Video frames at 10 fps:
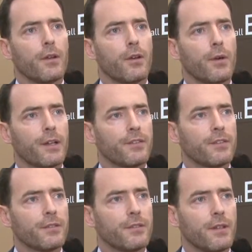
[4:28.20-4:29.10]

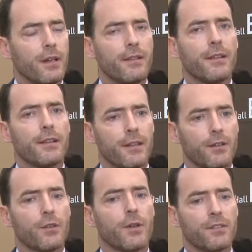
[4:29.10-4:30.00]
COEX. I think
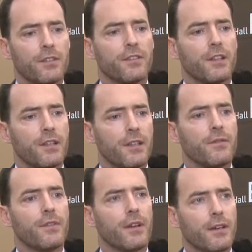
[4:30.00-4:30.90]
COEX is a
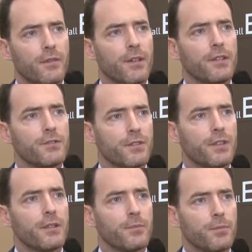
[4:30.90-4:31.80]
very, very
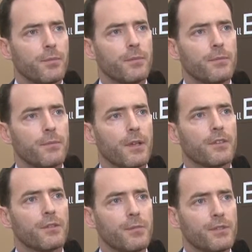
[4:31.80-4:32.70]
interesting
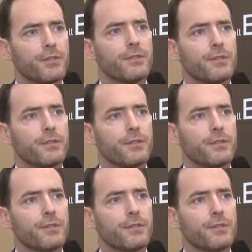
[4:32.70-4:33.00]
exhibition.